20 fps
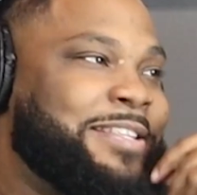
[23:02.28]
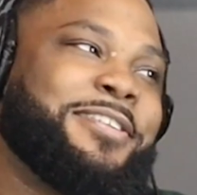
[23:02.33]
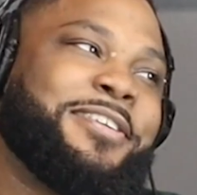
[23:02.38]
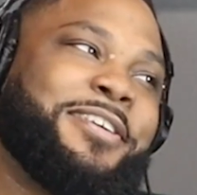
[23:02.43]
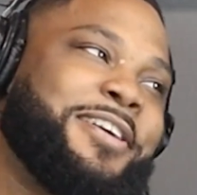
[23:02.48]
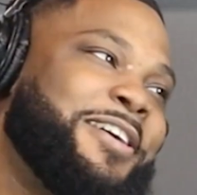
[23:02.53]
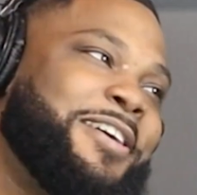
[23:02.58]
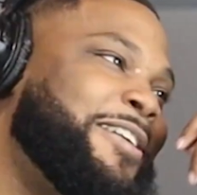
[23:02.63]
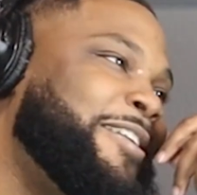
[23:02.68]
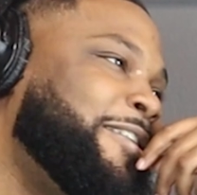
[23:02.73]

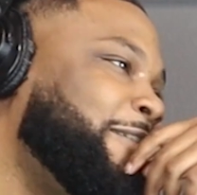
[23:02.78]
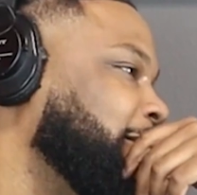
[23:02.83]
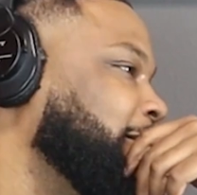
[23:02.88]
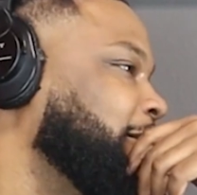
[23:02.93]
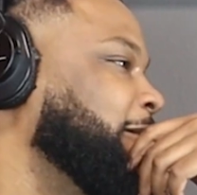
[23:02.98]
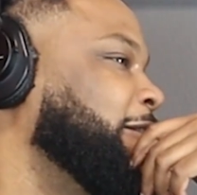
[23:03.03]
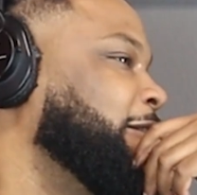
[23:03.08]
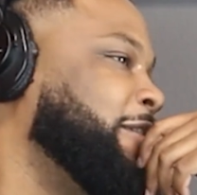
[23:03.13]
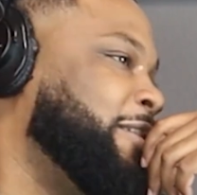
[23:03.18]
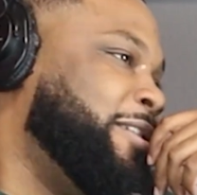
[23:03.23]
took her.
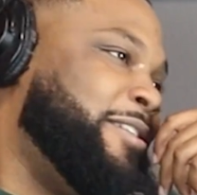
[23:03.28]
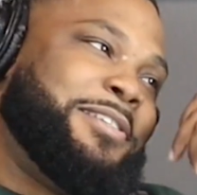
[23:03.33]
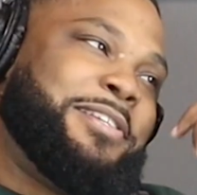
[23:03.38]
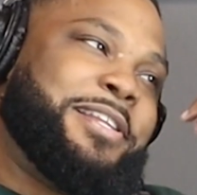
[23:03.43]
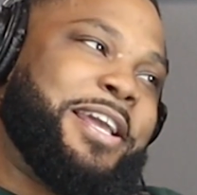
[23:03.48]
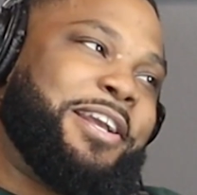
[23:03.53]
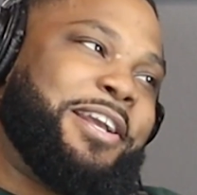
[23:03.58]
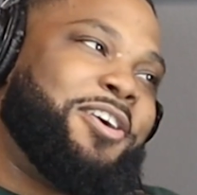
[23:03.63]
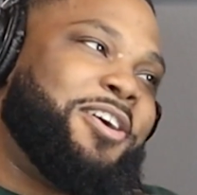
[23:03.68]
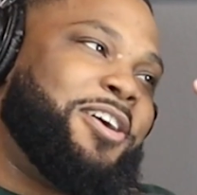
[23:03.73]

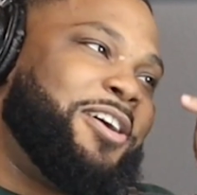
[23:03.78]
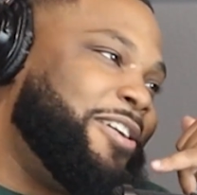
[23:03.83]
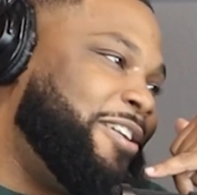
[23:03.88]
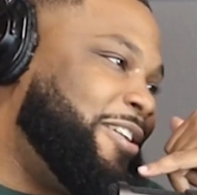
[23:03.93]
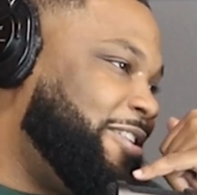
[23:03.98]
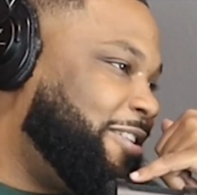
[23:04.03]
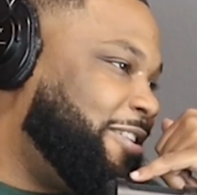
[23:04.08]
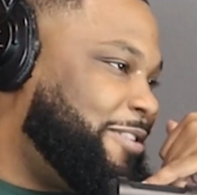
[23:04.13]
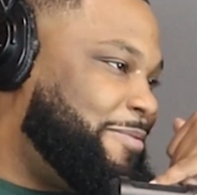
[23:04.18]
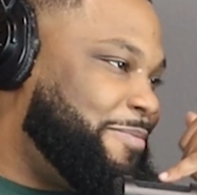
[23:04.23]
They called
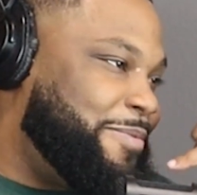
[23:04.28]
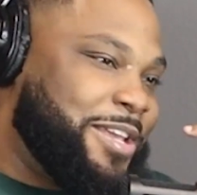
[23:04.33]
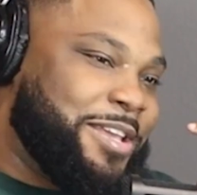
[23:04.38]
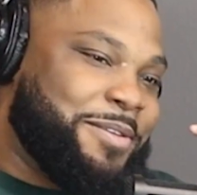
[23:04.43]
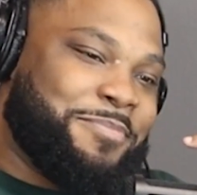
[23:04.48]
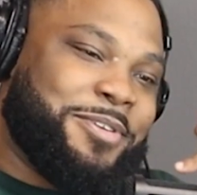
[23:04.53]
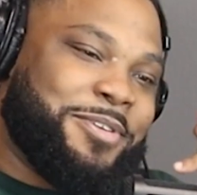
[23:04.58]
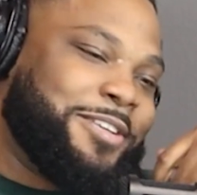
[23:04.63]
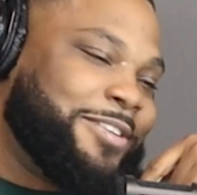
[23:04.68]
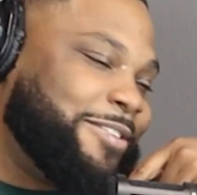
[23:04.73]
her to come
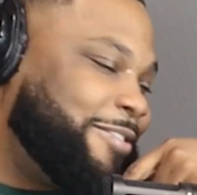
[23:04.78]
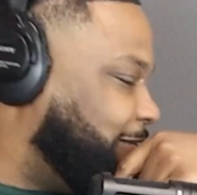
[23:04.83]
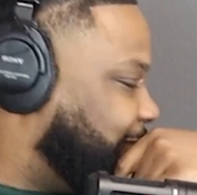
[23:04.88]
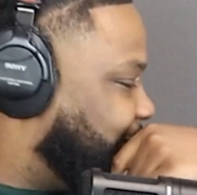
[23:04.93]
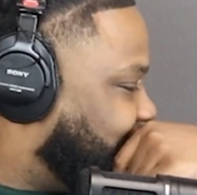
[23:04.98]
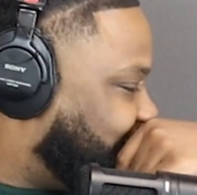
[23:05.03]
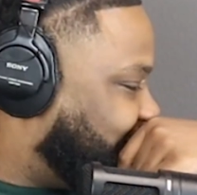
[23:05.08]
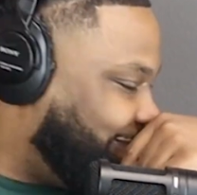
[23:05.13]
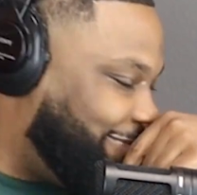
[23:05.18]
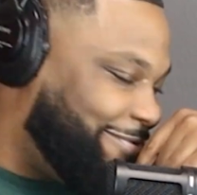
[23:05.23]
get me.
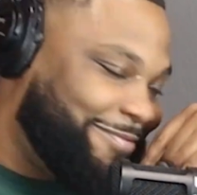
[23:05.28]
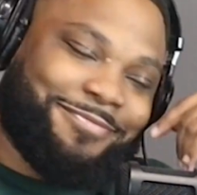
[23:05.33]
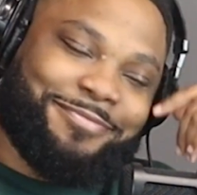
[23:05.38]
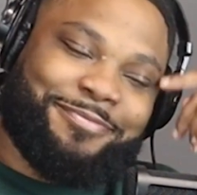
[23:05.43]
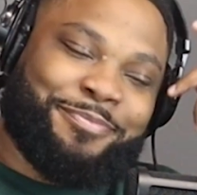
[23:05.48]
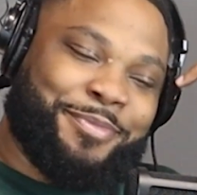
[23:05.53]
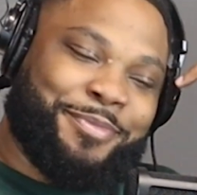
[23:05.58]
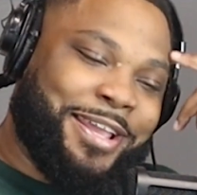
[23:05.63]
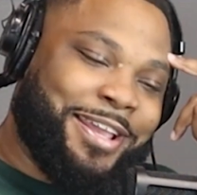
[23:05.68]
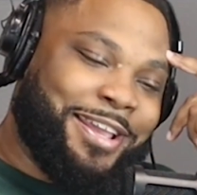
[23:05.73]

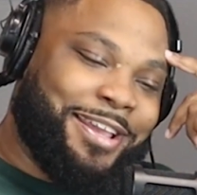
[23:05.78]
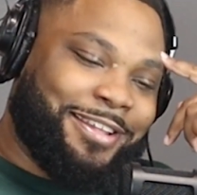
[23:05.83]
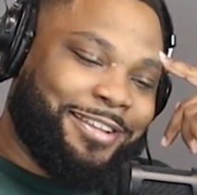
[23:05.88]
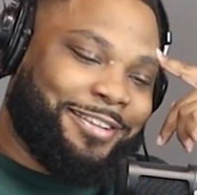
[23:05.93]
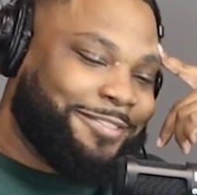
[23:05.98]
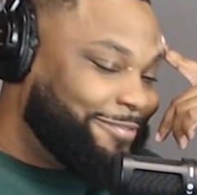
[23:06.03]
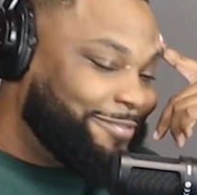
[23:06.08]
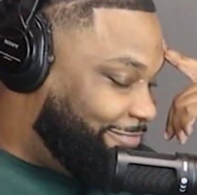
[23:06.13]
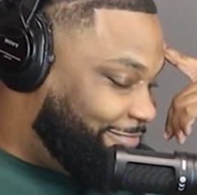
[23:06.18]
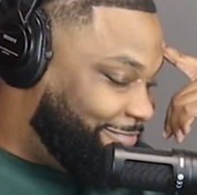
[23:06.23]

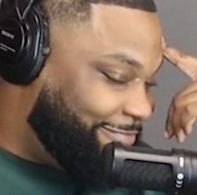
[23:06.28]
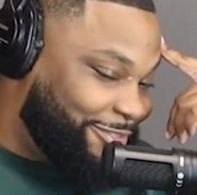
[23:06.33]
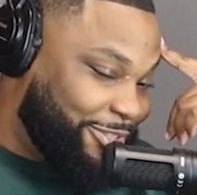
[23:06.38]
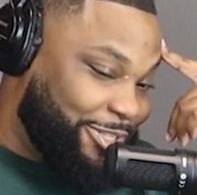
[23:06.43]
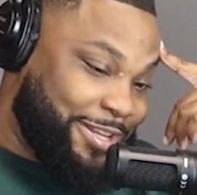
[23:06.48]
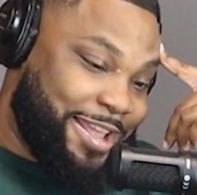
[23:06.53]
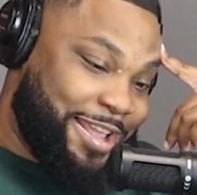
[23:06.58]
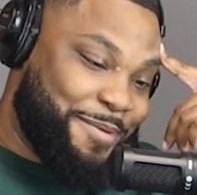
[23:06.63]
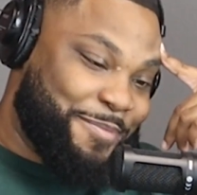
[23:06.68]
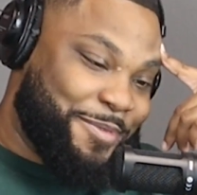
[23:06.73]
Man,
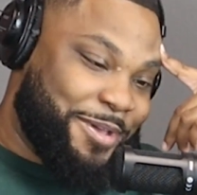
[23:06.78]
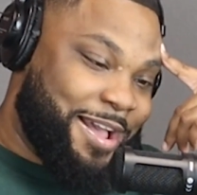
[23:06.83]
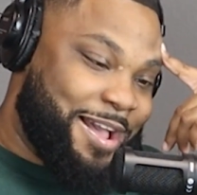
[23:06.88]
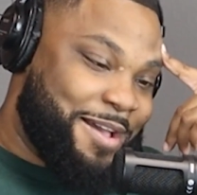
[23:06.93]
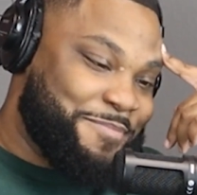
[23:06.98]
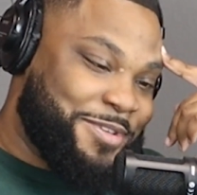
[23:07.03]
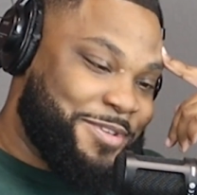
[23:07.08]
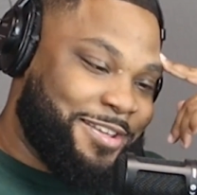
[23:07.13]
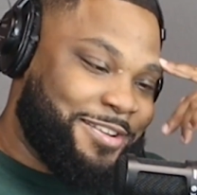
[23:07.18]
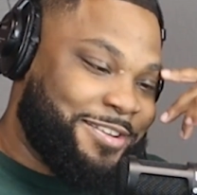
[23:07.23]
she came and
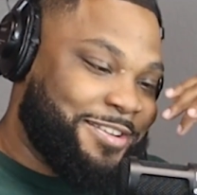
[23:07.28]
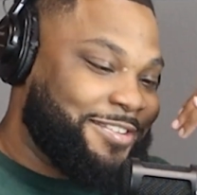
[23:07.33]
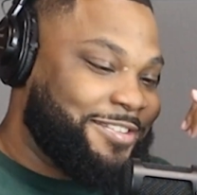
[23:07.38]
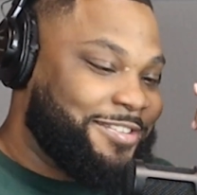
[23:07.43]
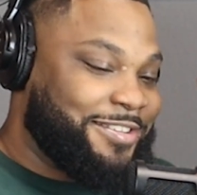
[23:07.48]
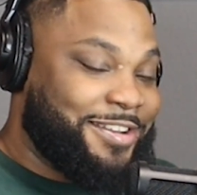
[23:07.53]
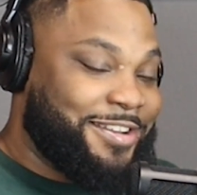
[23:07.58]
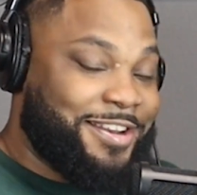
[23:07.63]
got me and then Damn,